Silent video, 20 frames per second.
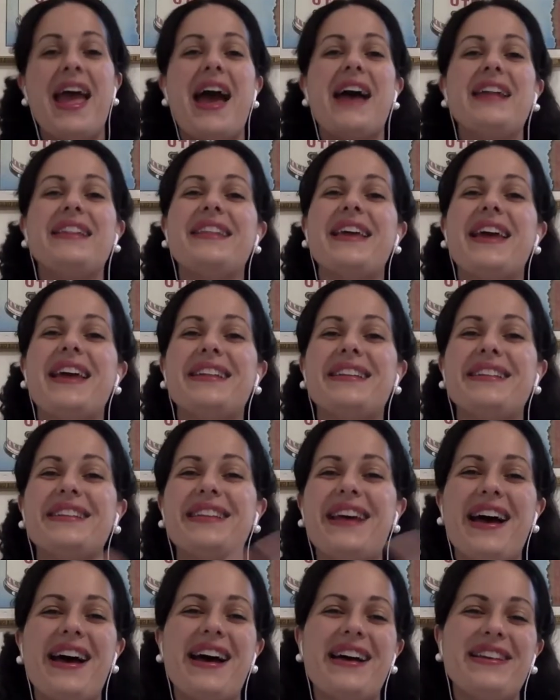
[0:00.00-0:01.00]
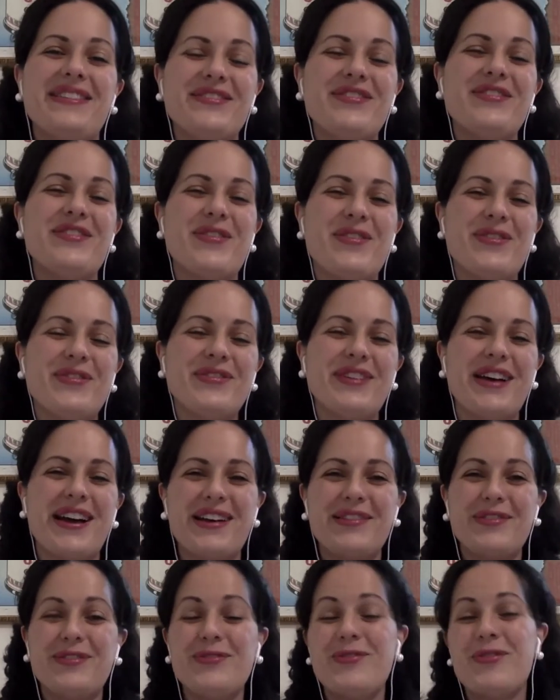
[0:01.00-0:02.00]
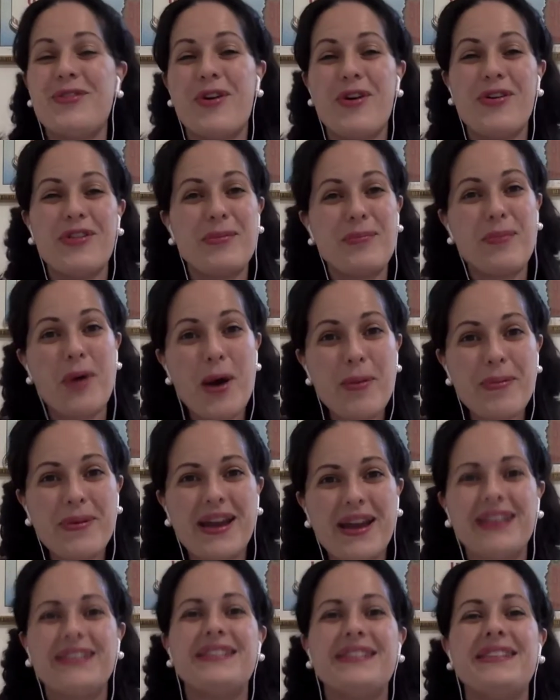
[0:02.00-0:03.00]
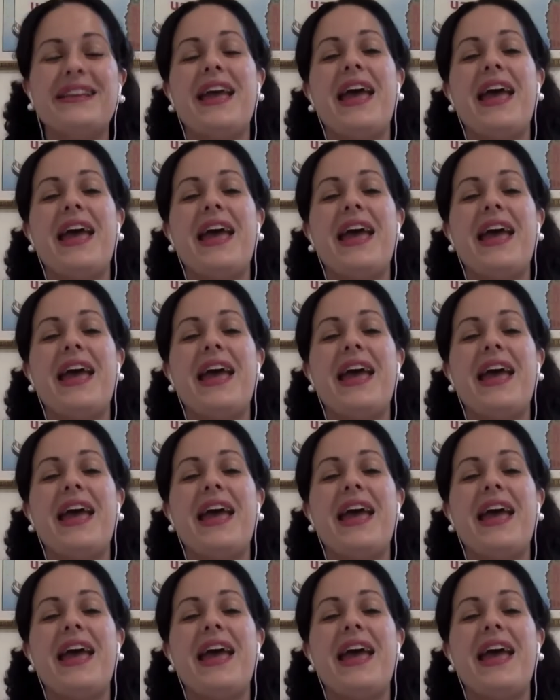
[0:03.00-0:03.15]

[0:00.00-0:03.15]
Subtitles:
And then, do other podcasts.